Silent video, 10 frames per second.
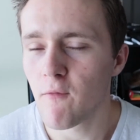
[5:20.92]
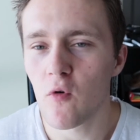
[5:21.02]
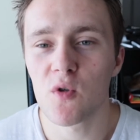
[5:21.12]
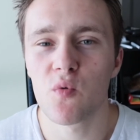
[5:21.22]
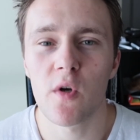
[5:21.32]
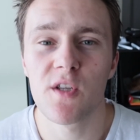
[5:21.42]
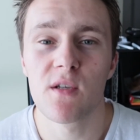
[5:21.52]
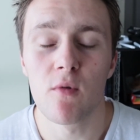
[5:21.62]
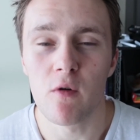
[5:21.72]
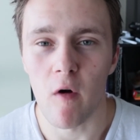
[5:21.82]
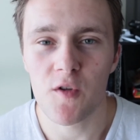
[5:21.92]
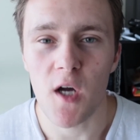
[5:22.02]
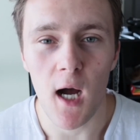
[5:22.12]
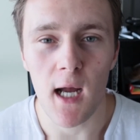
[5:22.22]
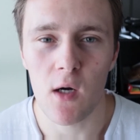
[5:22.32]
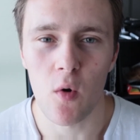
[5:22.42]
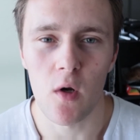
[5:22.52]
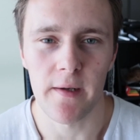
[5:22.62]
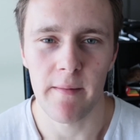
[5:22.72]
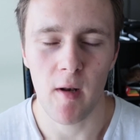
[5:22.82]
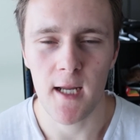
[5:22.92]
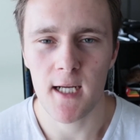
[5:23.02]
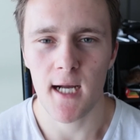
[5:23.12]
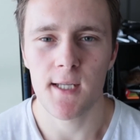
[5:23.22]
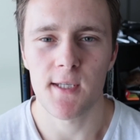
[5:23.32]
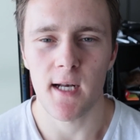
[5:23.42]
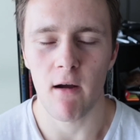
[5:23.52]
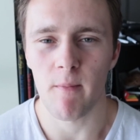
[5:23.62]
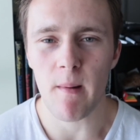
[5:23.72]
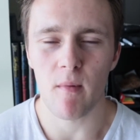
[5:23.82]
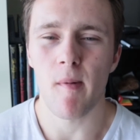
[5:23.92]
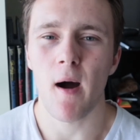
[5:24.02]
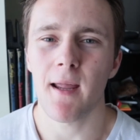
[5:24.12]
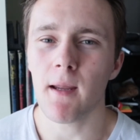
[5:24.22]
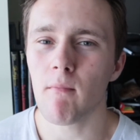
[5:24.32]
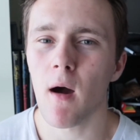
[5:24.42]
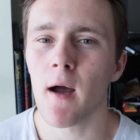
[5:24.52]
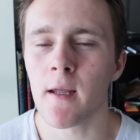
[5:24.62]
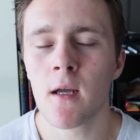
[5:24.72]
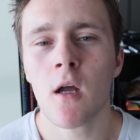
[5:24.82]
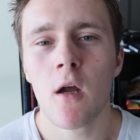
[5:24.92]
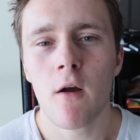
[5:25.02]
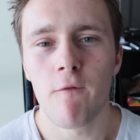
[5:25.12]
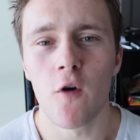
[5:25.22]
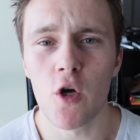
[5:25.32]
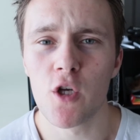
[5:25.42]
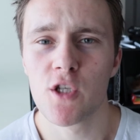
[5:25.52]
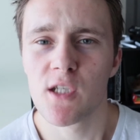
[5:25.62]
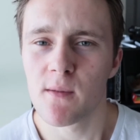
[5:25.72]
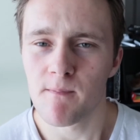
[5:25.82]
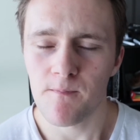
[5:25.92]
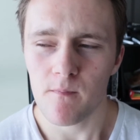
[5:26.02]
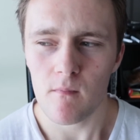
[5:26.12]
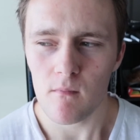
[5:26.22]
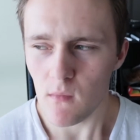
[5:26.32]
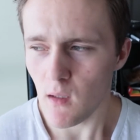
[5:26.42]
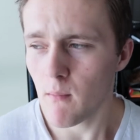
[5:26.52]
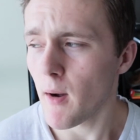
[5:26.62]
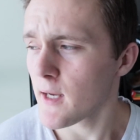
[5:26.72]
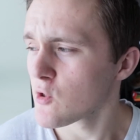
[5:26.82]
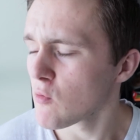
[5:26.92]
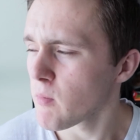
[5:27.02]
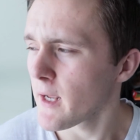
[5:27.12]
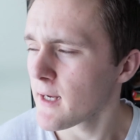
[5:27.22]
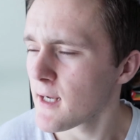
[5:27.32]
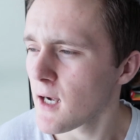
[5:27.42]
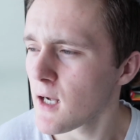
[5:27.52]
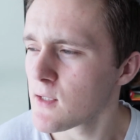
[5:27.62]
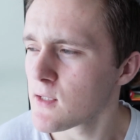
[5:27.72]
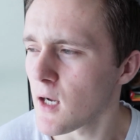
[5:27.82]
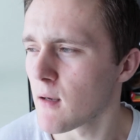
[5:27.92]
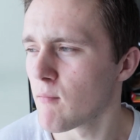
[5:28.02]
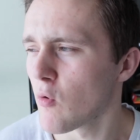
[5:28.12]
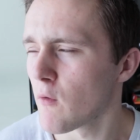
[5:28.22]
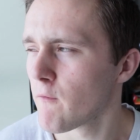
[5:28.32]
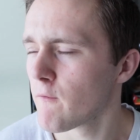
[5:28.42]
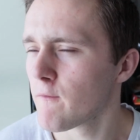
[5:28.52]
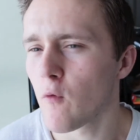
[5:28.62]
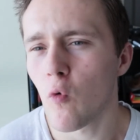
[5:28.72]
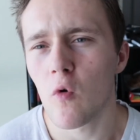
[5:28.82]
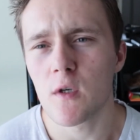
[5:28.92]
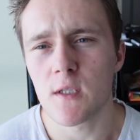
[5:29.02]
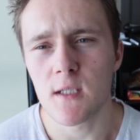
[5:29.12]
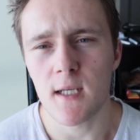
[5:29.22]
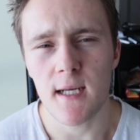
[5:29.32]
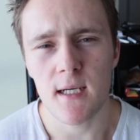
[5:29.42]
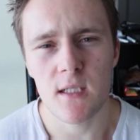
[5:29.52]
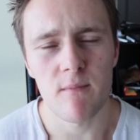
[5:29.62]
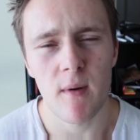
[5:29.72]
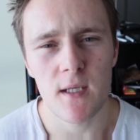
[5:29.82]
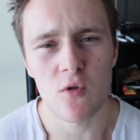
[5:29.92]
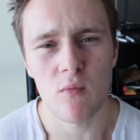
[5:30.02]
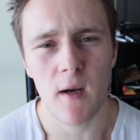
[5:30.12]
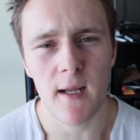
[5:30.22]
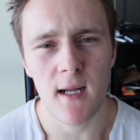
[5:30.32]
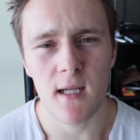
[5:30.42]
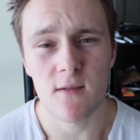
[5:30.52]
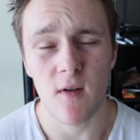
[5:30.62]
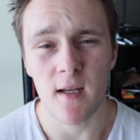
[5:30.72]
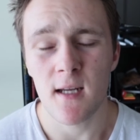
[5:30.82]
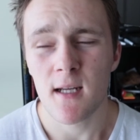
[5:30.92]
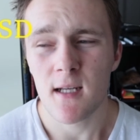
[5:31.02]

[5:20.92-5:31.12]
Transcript: of course wanted to move on to higher quality playing cards, and I remember buying my first bicycle playing cards. I bought 4 decks of bicycle playing cards for like